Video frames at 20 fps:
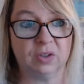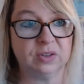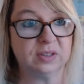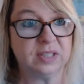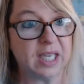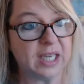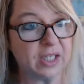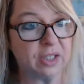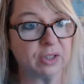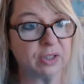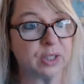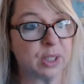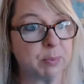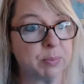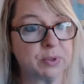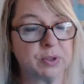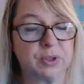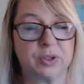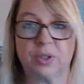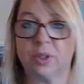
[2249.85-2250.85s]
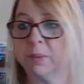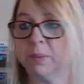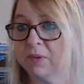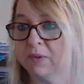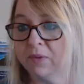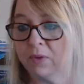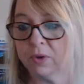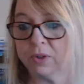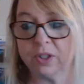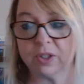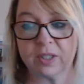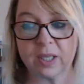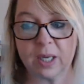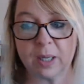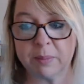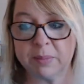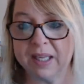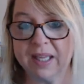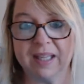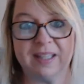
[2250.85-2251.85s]
Take your temperature before you
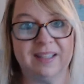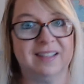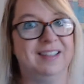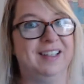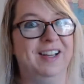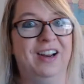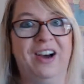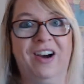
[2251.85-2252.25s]
come in,